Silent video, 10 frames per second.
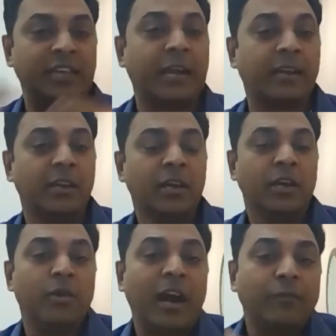yet
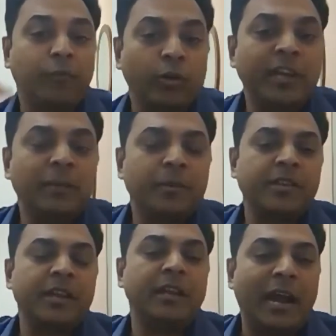you had
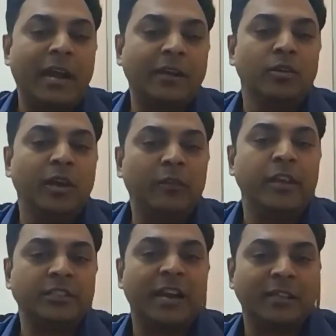14% at
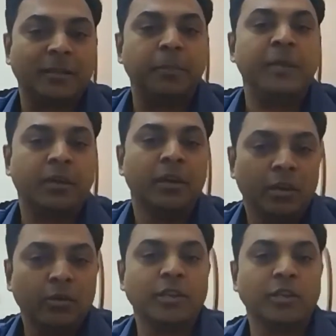inflation at the peak
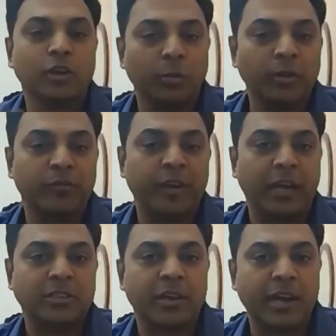during the global
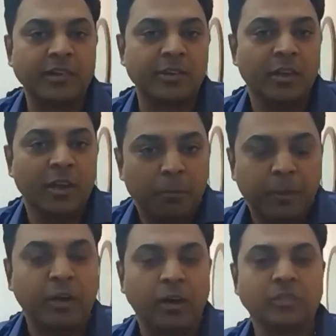financial crisis
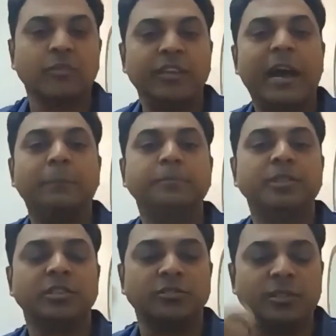because of the
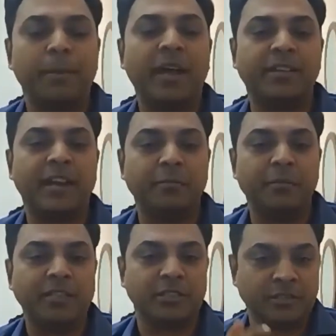absence of supply side
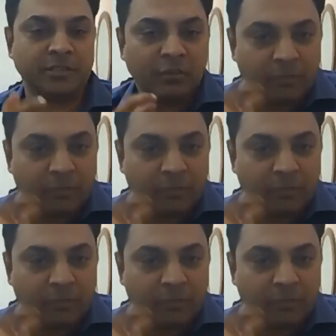measures,